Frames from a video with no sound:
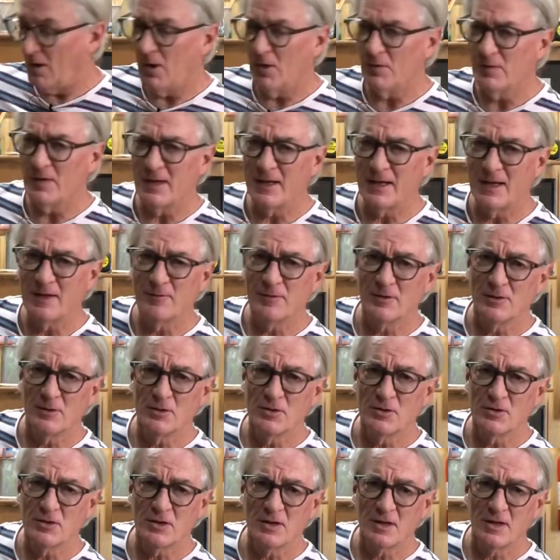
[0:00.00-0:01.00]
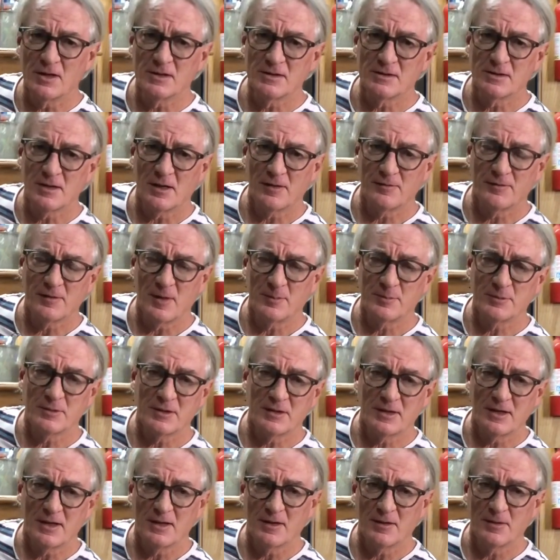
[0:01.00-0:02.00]
that evolution and stuff up to
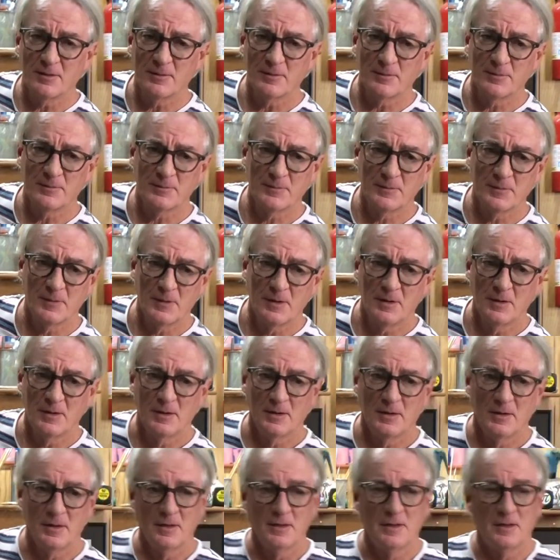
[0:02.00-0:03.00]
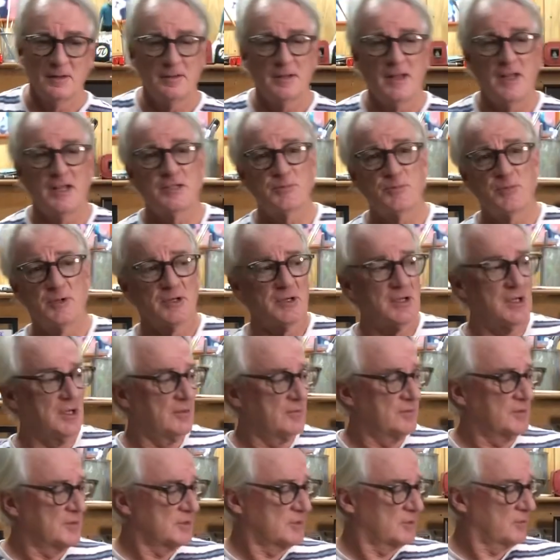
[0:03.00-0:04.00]
there, that's been
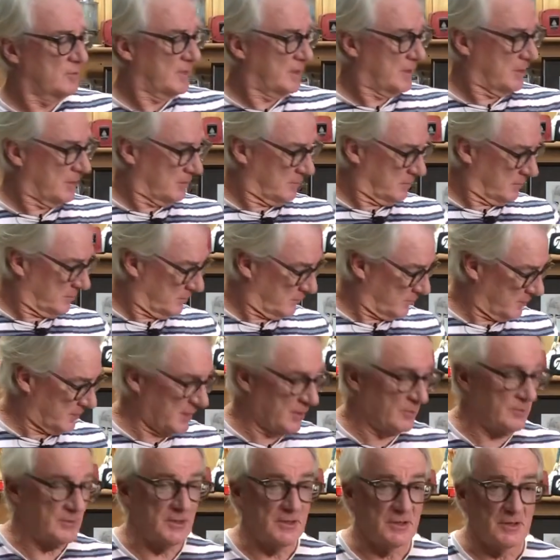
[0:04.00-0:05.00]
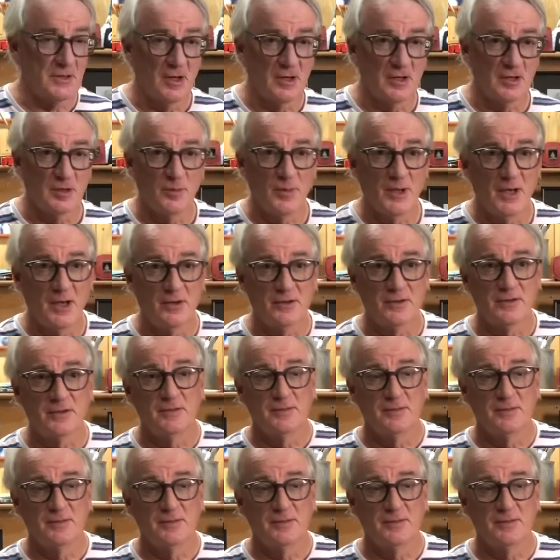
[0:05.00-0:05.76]
covered as well. What I want to talk about